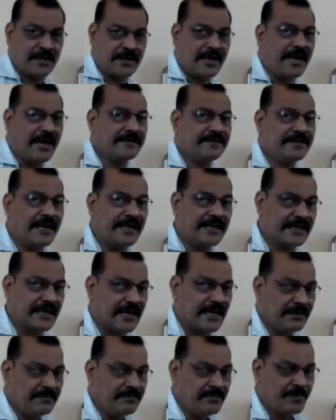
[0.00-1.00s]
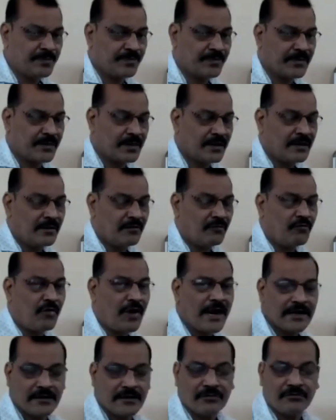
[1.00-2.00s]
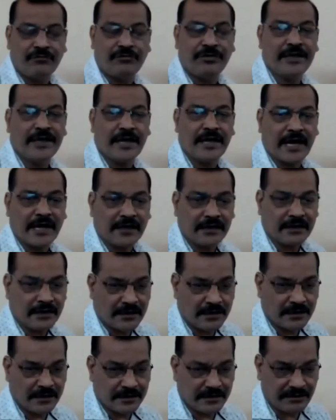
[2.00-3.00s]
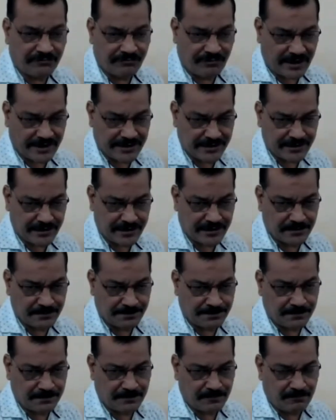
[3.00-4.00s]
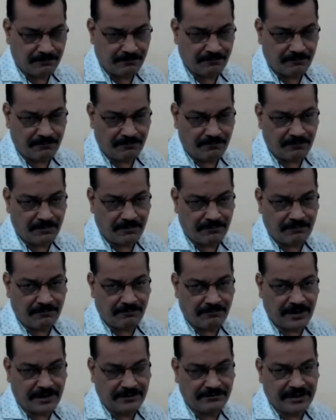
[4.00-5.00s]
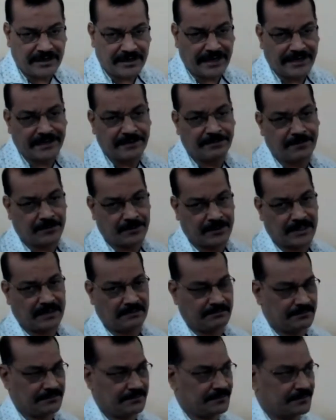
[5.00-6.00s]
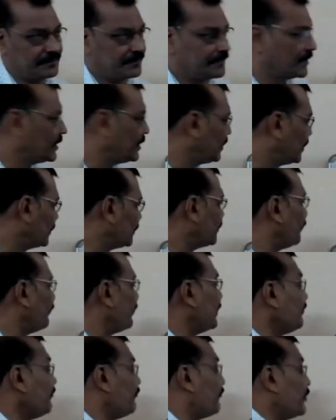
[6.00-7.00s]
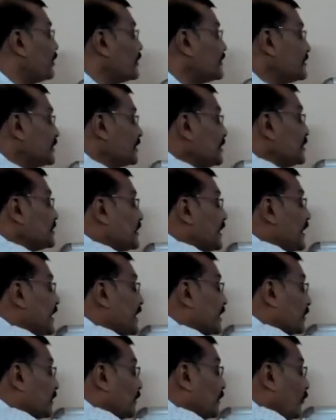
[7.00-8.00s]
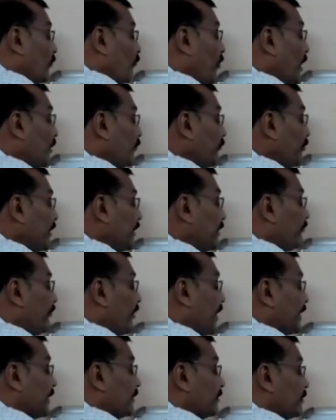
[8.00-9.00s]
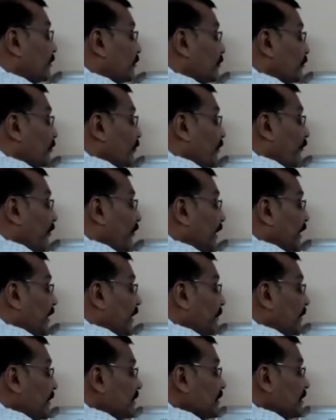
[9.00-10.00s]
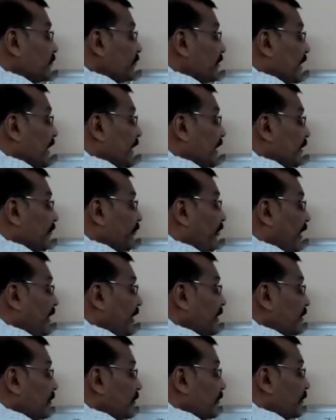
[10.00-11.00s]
at that time, what we are defined in when we write a program? The very first is there. What we define? Variables we can define.